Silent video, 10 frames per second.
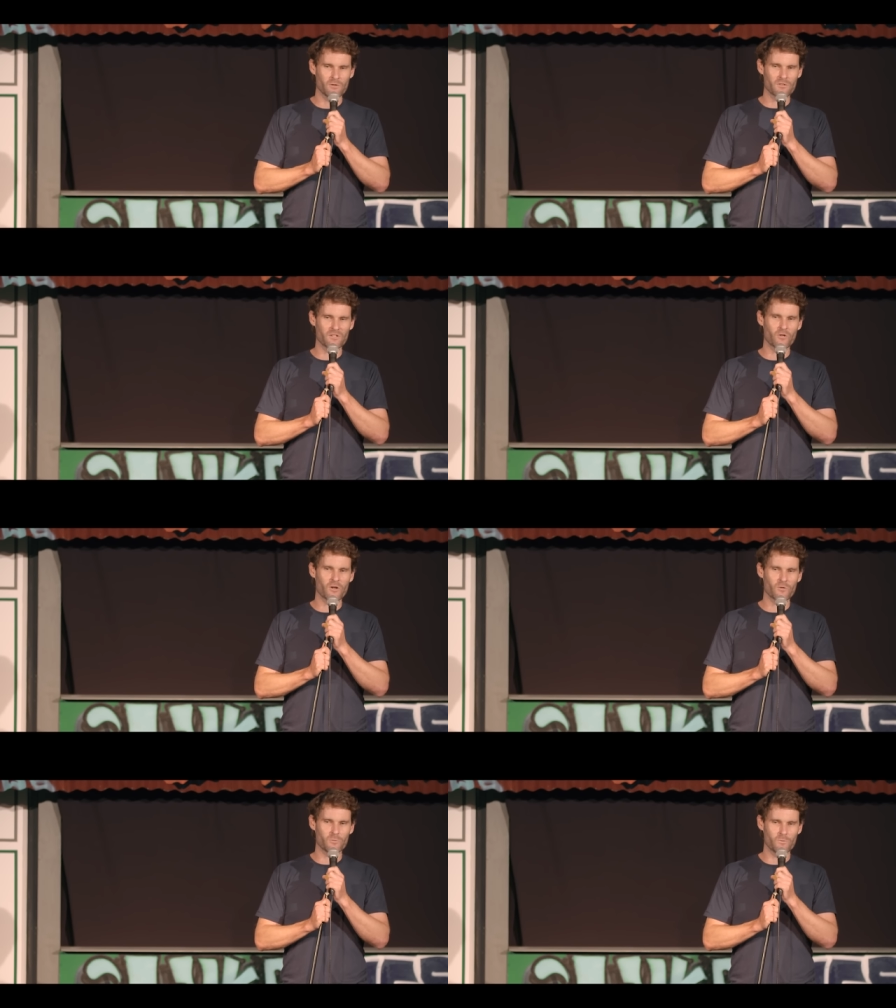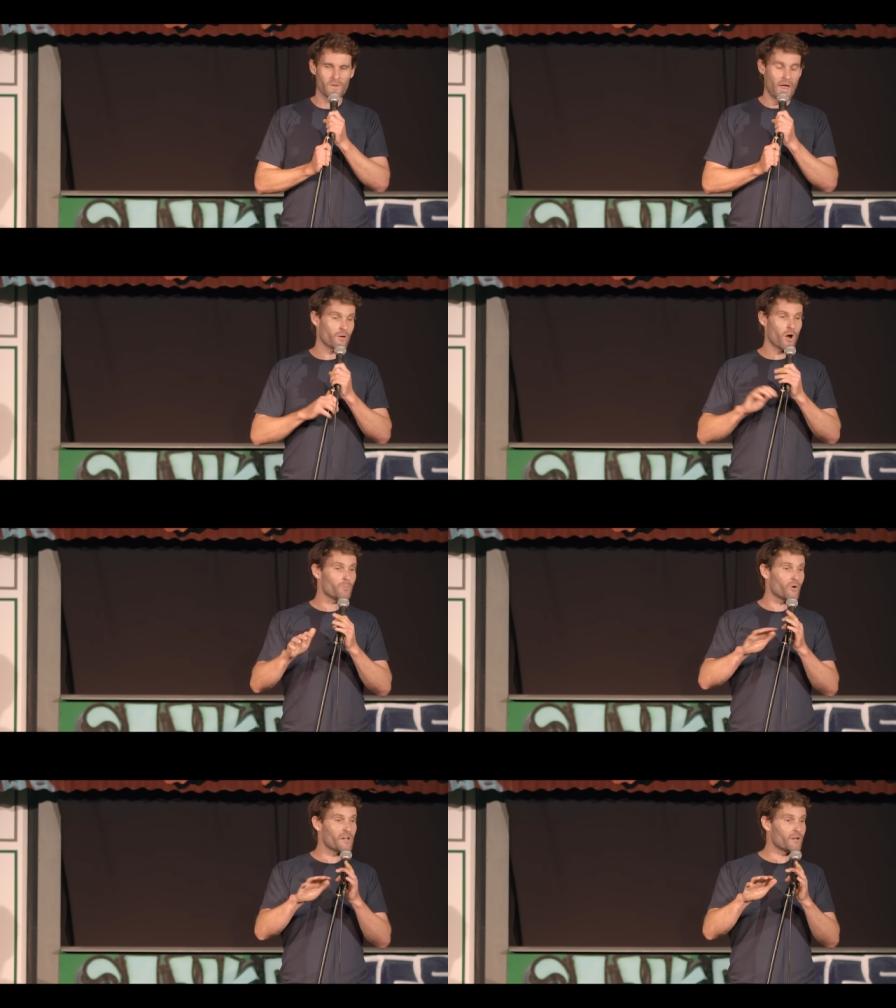It's incredible. And
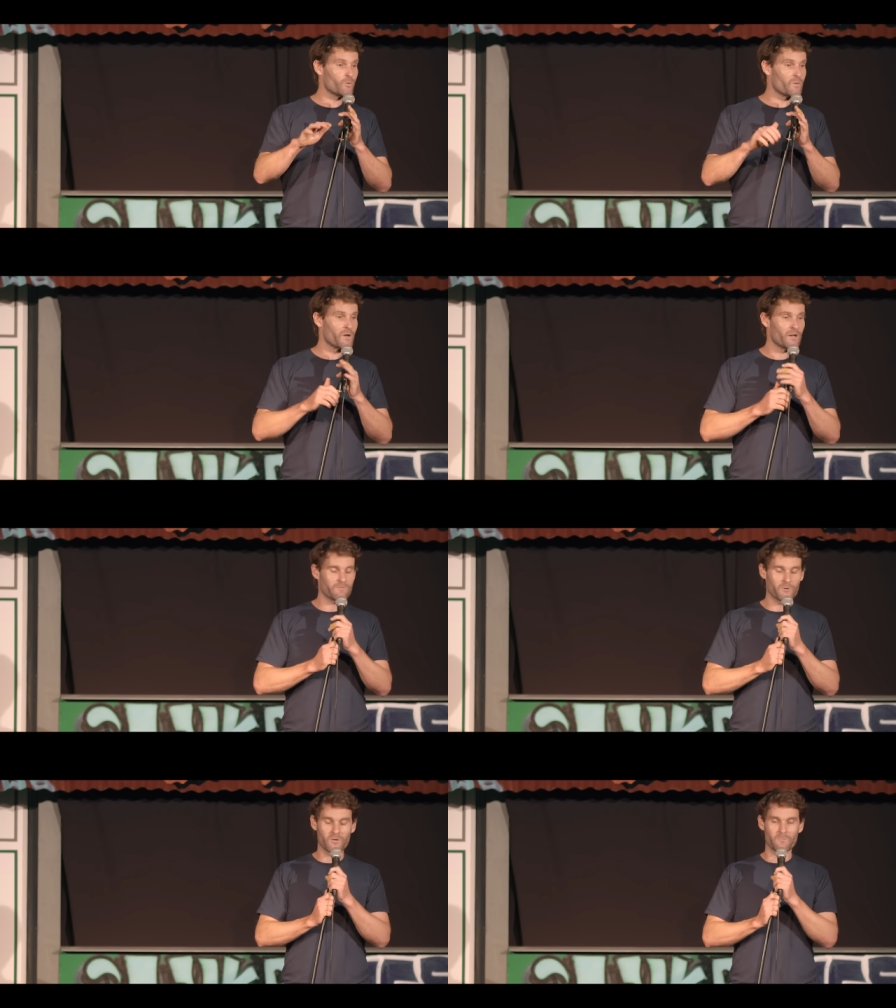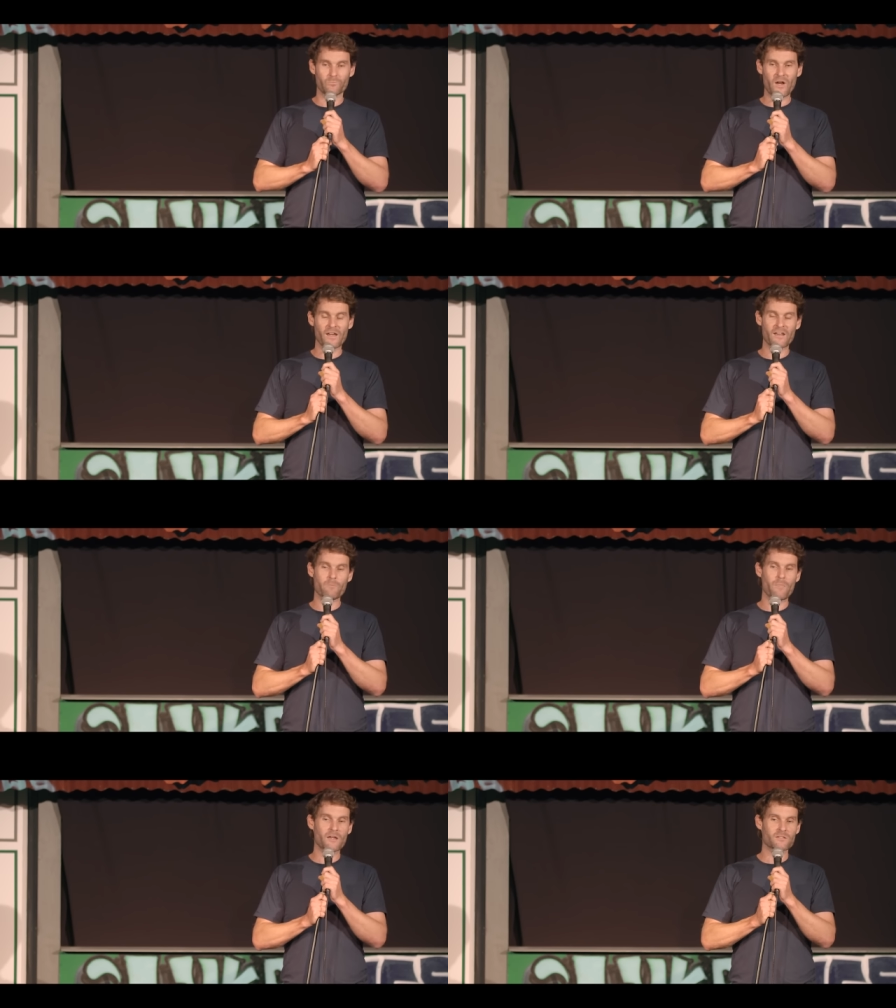I'm not here to rip in. If you're a brand
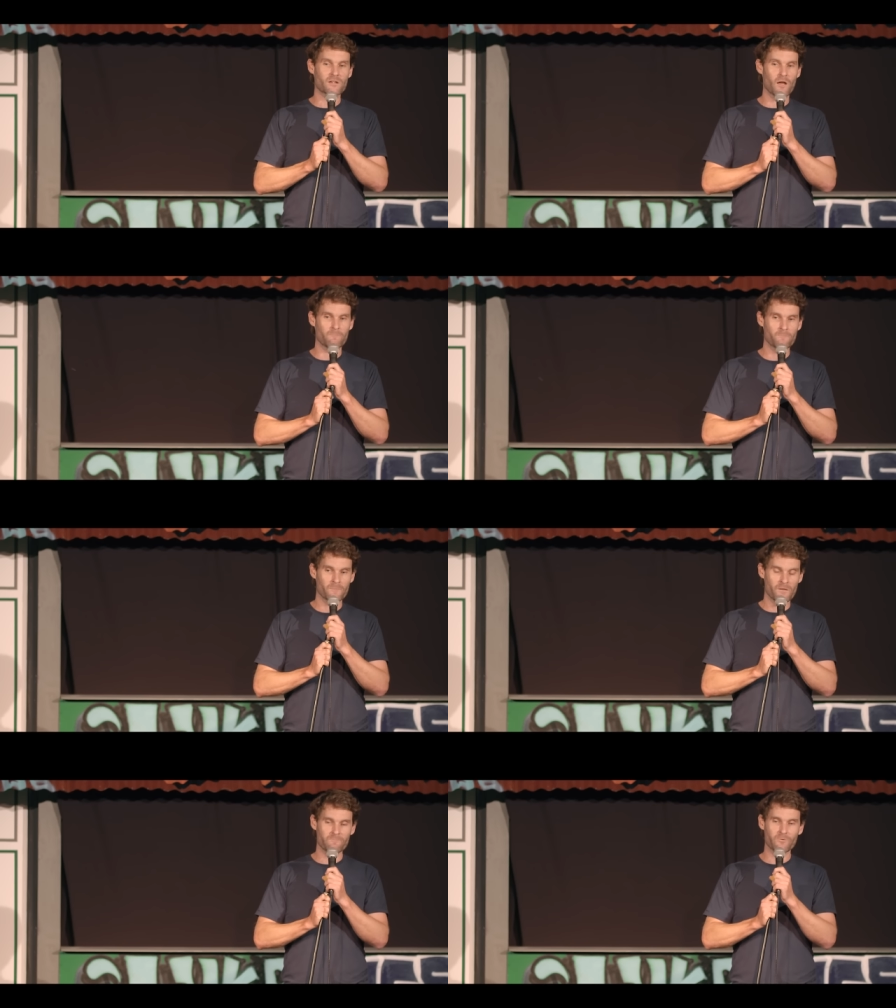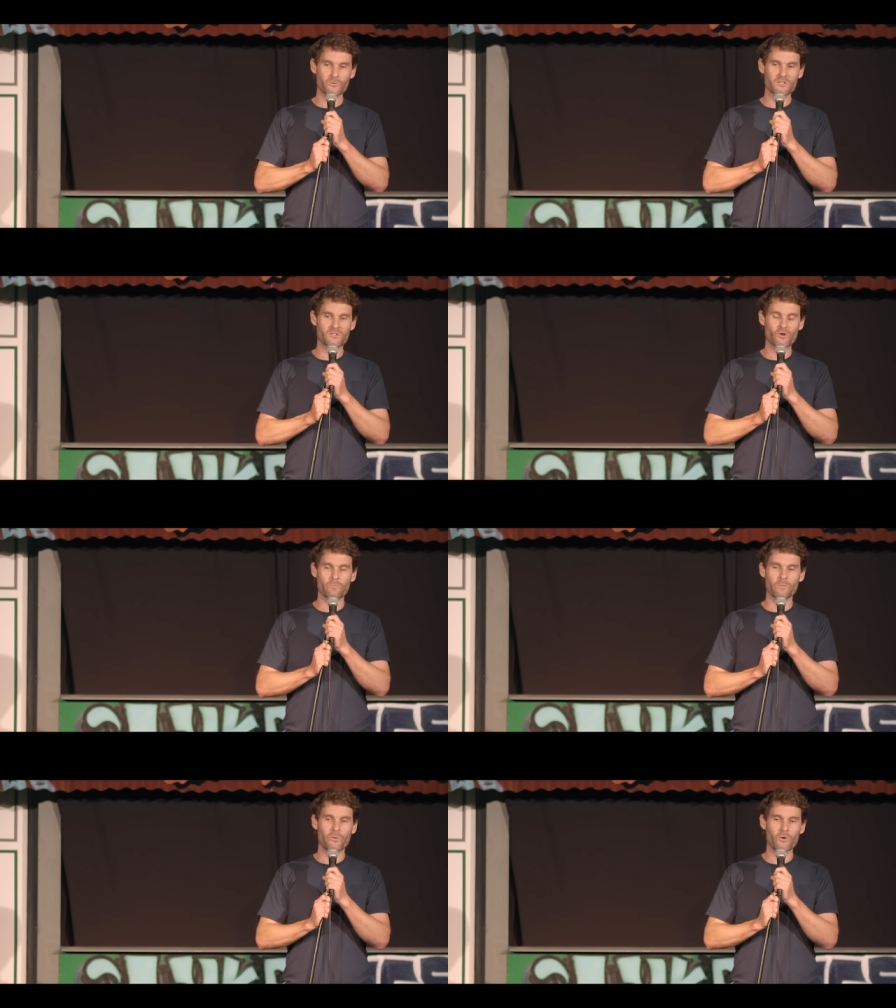ambassador, influencer
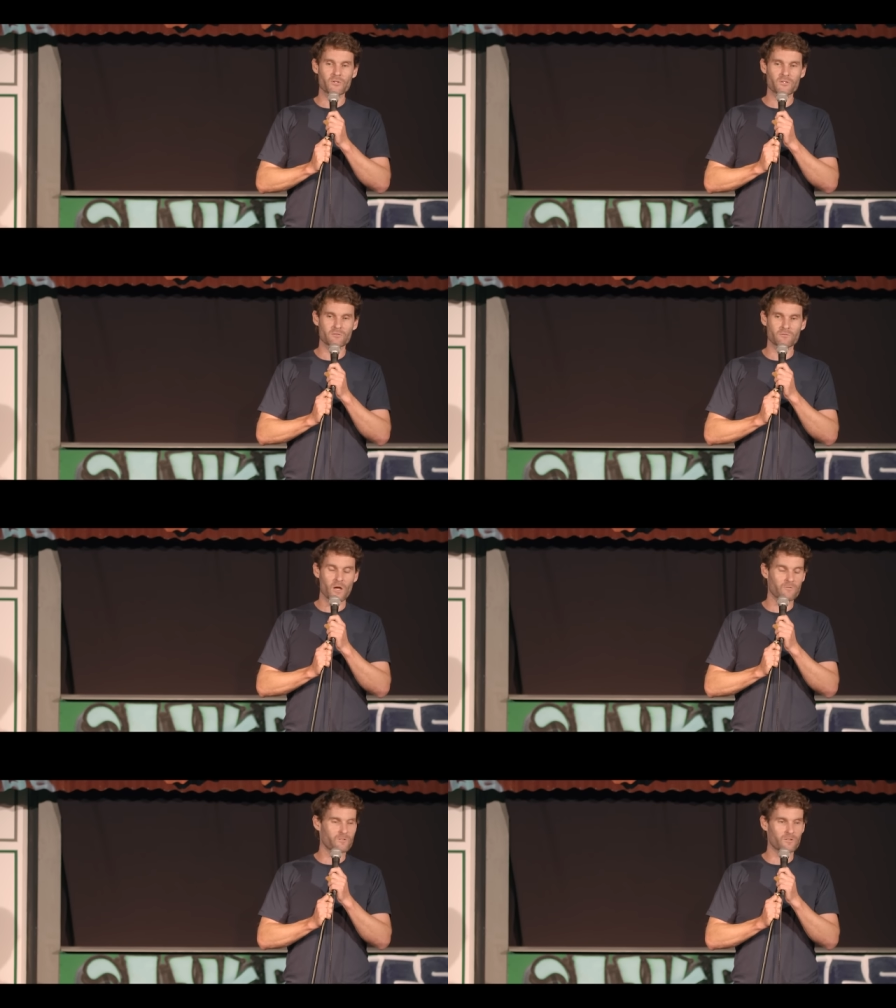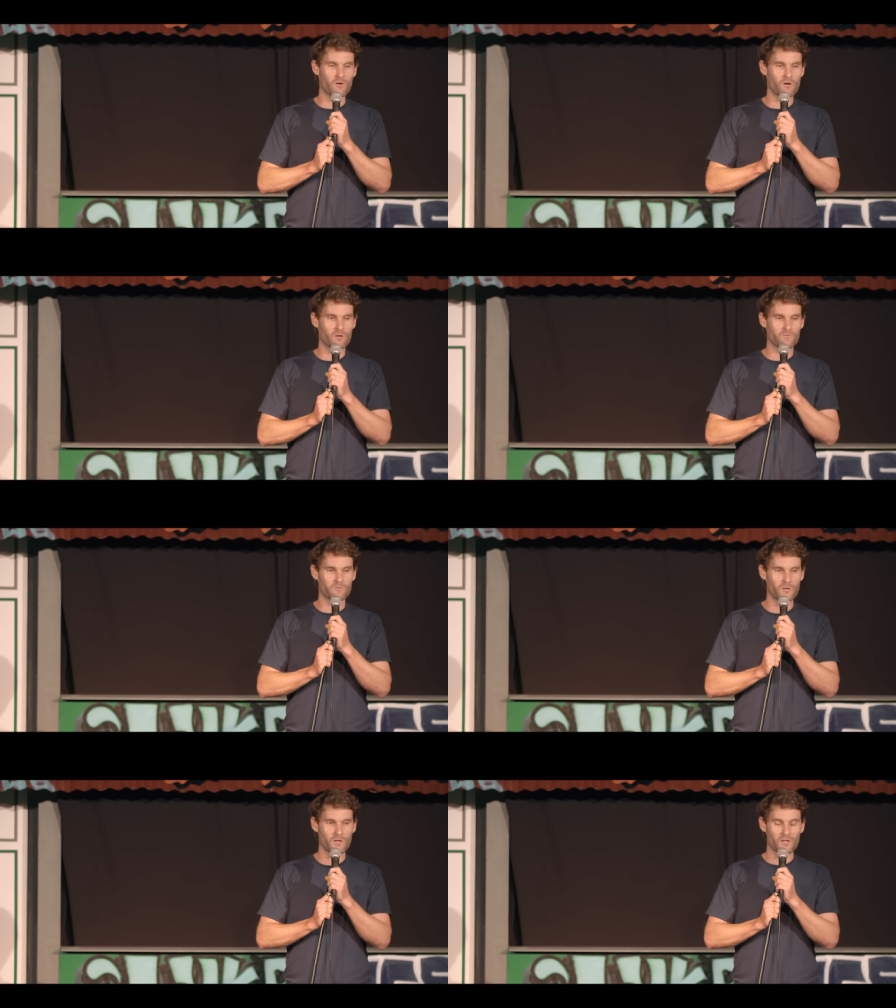type of person, go for your life.